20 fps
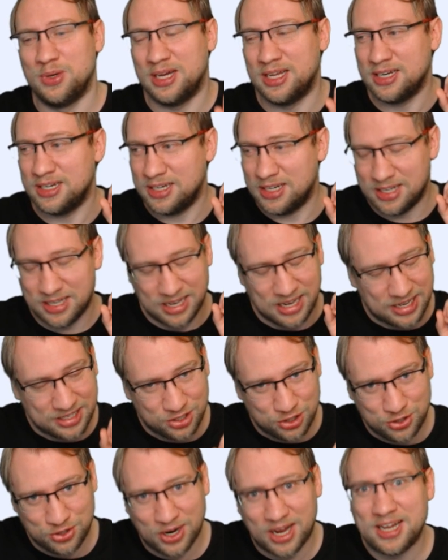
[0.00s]
And I
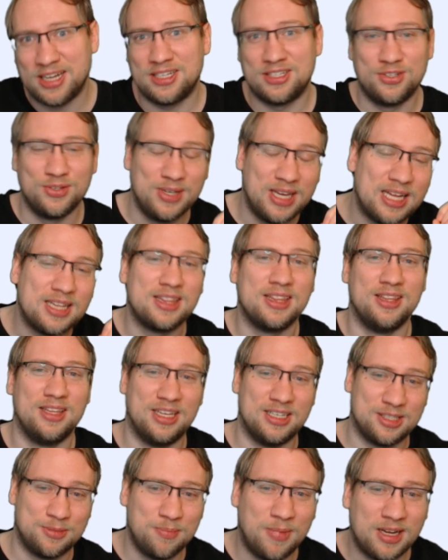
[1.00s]
try to get
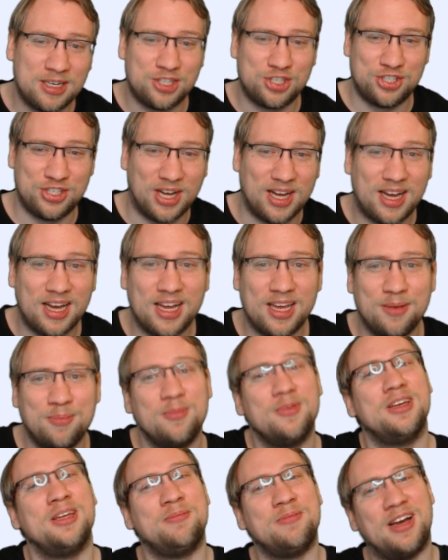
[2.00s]
as much
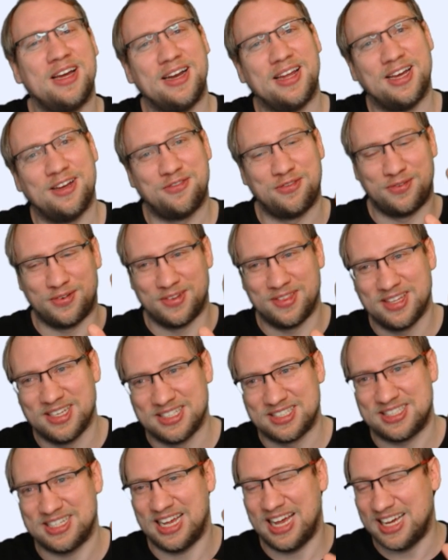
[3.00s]
time in my life for
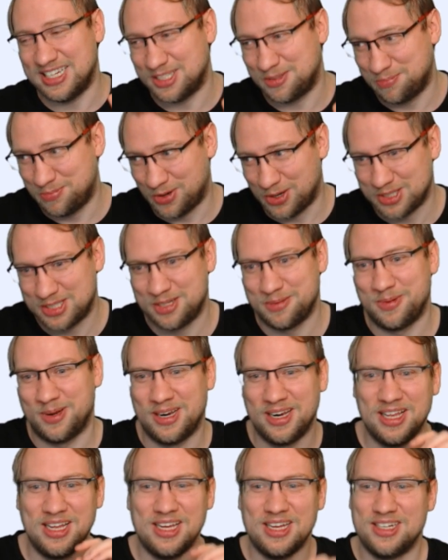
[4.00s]
this as
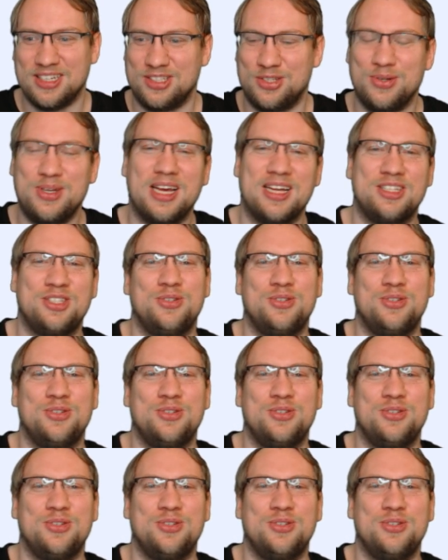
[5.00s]
possible to get